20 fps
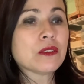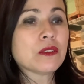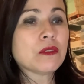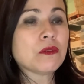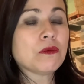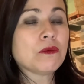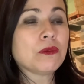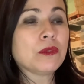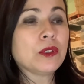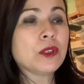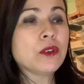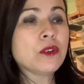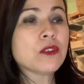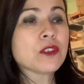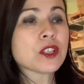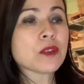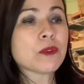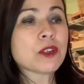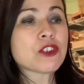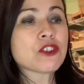
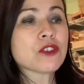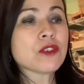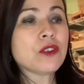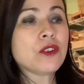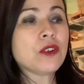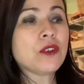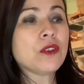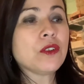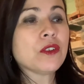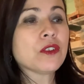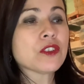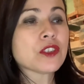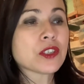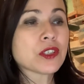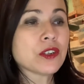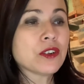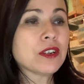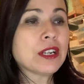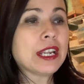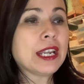Luke's original
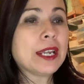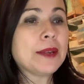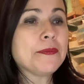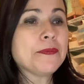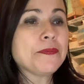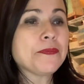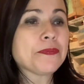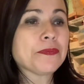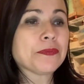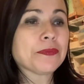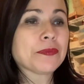surname